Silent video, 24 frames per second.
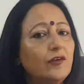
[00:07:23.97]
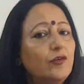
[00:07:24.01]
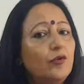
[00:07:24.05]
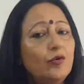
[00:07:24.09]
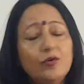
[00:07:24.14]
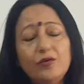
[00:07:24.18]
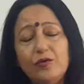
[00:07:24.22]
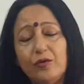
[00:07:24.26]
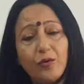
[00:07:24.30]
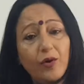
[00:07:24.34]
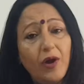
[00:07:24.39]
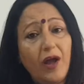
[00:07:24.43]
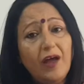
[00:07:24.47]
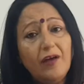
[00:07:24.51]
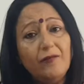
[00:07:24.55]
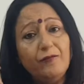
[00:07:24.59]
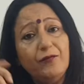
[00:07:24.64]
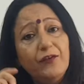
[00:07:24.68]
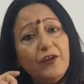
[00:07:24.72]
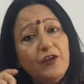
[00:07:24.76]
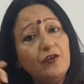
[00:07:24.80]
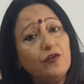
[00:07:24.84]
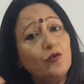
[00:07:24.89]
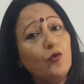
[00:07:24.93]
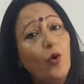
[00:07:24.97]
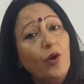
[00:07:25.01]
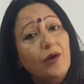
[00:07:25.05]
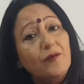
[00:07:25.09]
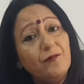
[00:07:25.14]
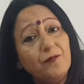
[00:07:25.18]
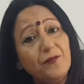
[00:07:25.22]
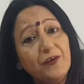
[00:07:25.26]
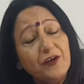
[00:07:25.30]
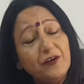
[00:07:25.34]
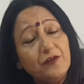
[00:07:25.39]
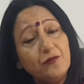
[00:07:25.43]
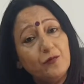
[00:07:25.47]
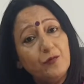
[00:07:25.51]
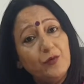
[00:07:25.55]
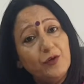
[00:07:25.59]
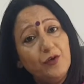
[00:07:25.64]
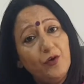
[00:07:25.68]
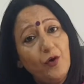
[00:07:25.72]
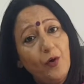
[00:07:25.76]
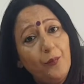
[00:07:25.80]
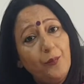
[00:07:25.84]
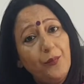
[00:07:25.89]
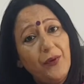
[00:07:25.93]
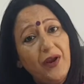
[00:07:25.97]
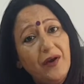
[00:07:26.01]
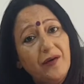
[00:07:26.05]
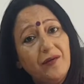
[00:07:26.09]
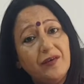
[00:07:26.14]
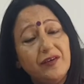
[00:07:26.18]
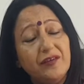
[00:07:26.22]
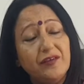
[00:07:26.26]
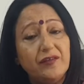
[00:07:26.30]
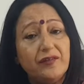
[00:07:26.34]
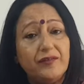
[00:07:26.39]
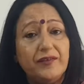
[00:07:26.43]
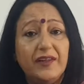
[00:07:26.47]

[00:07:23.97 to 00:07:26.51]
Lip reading: Don't you have these conflicts with your parents?